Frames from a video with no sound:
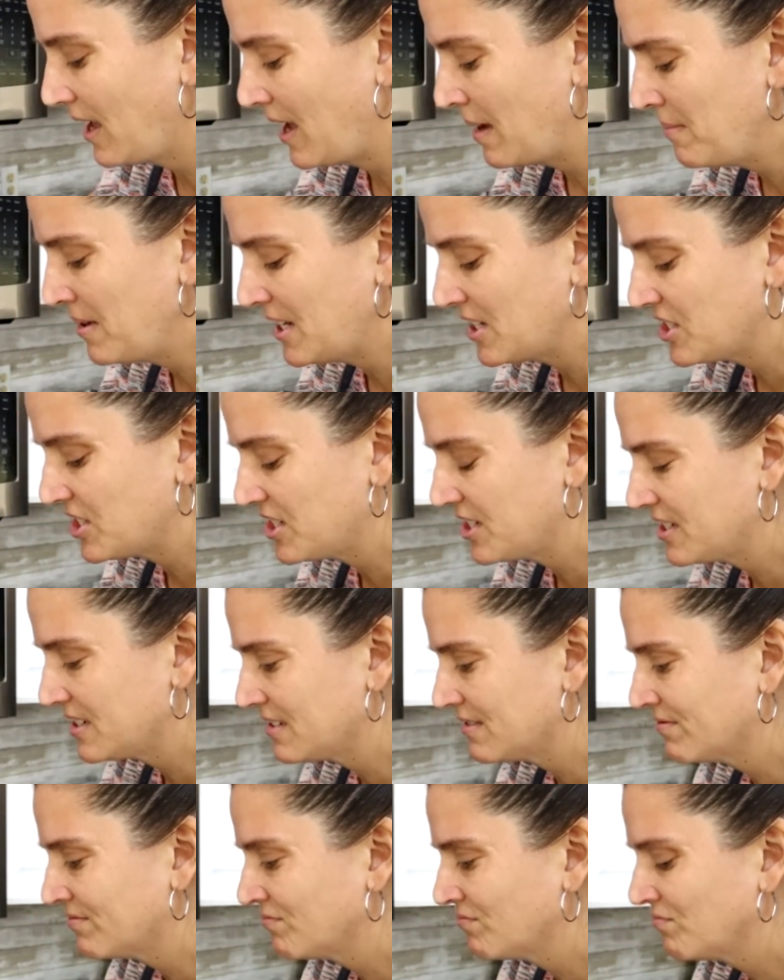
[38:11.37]
I'm gonna
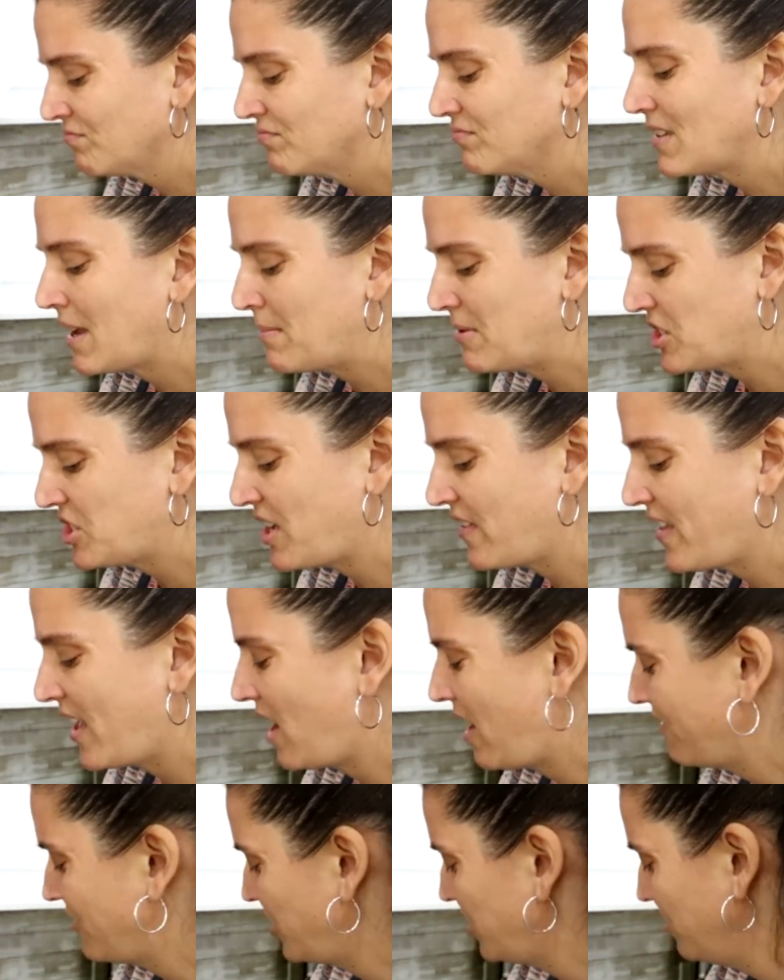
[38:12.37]
shut that
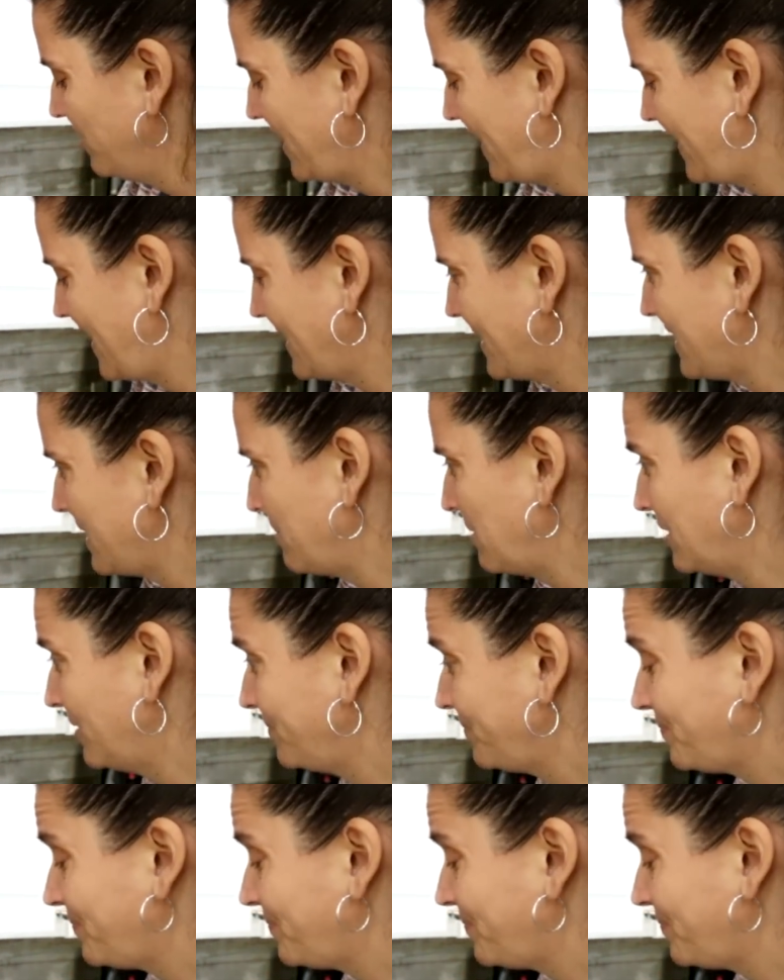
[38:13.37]
off too. Let that simmer.